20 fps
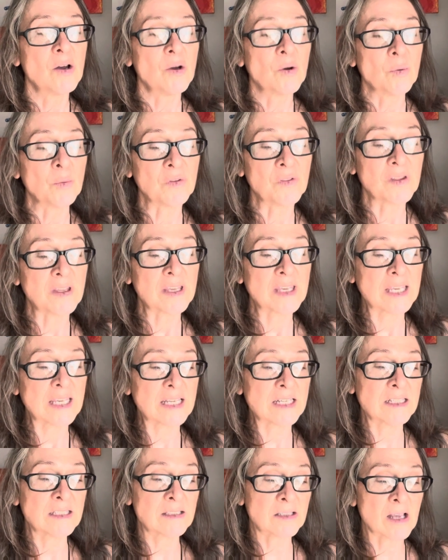when the
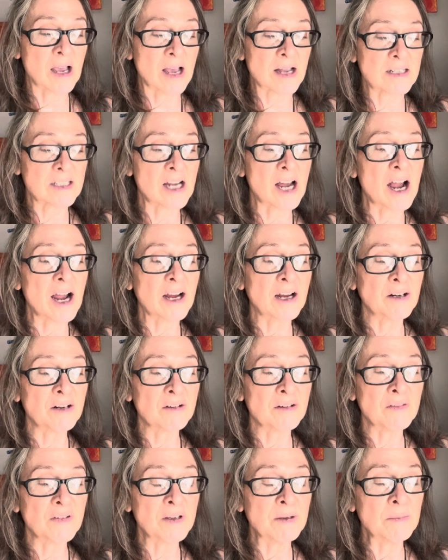kids got tired
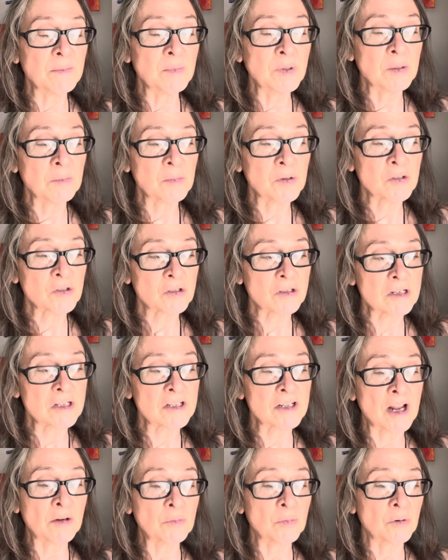of him being Mr.
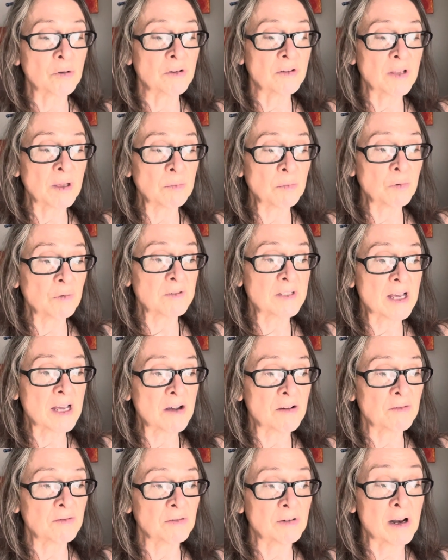General, they moved
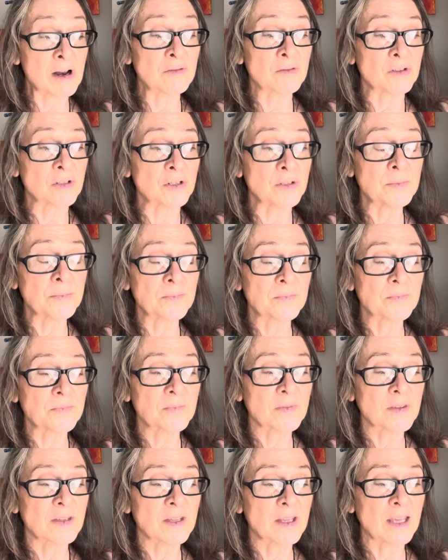out forever.
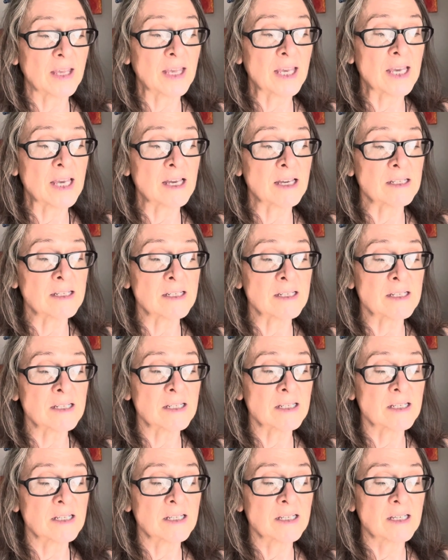And
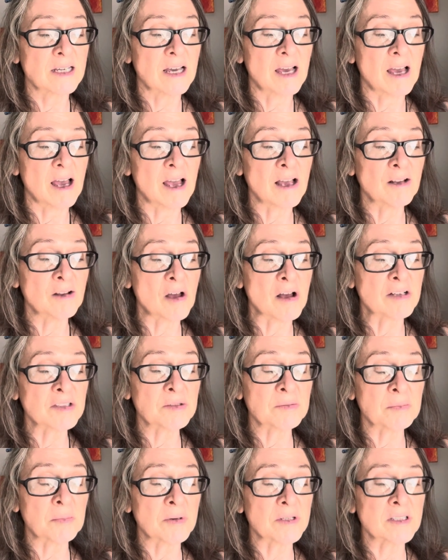I
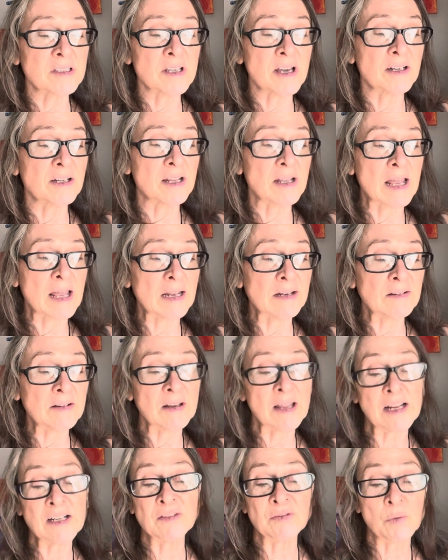lost my son at
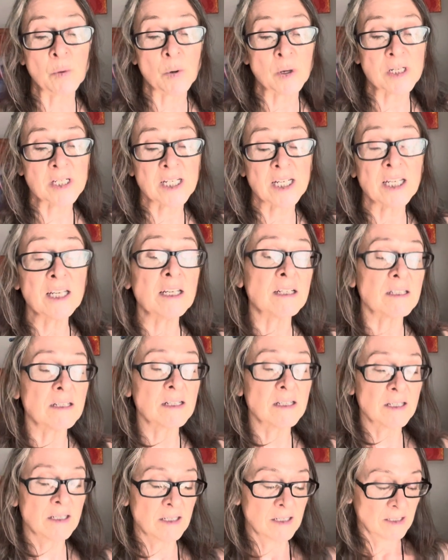age 14.
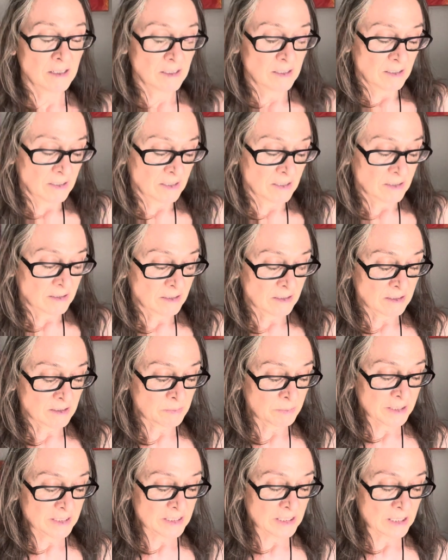Didn't
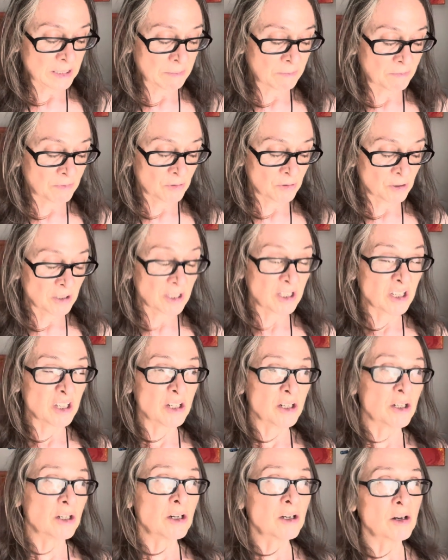speak to him for a
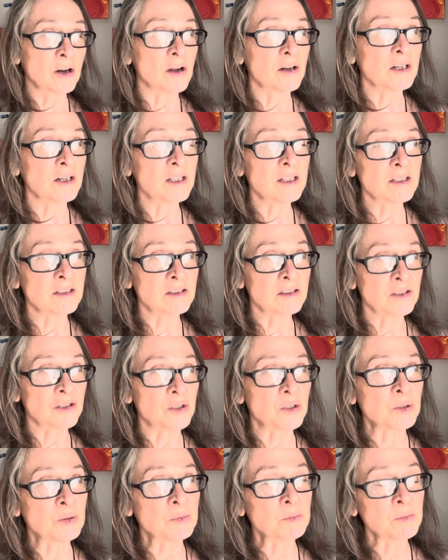year on his
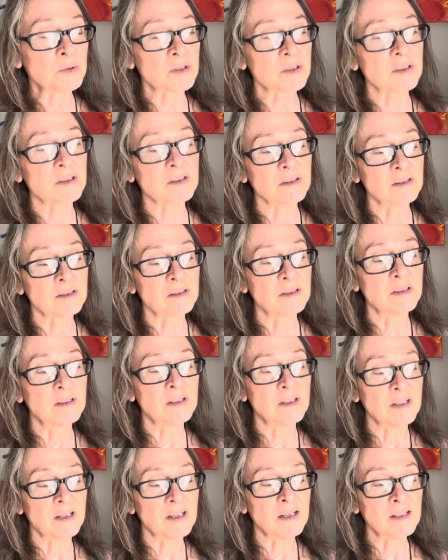terms.
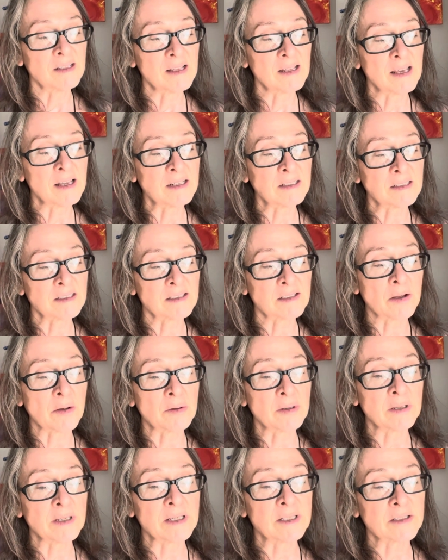And then
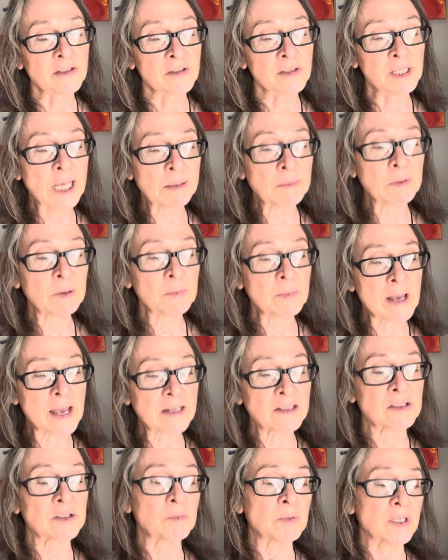slowly he started coming
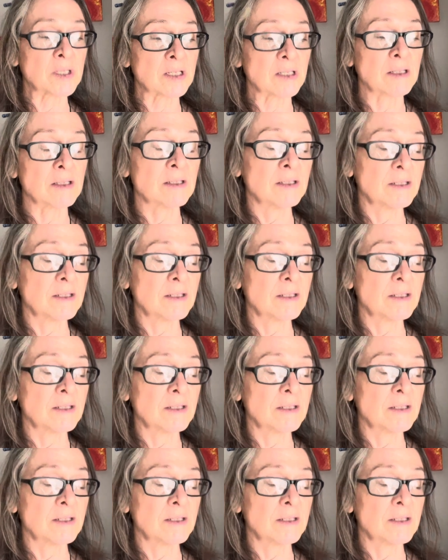back to me.